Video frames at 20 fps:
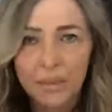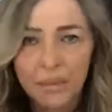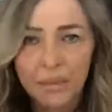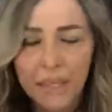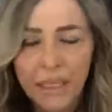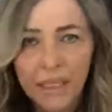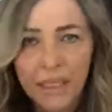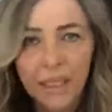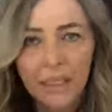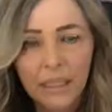
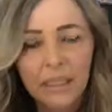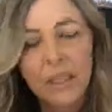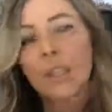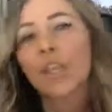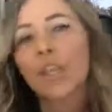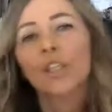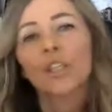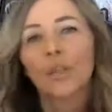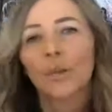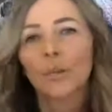meeting
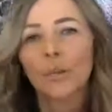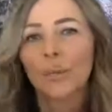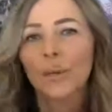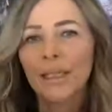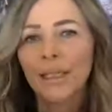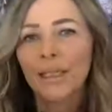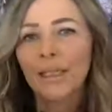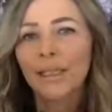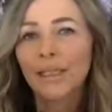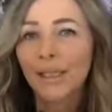to
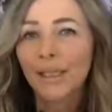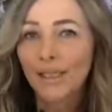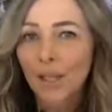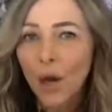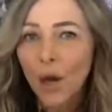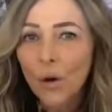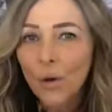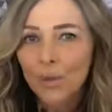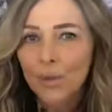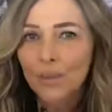read the
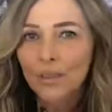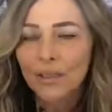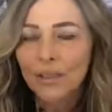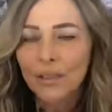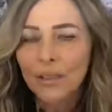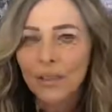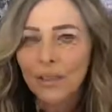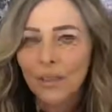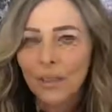notes.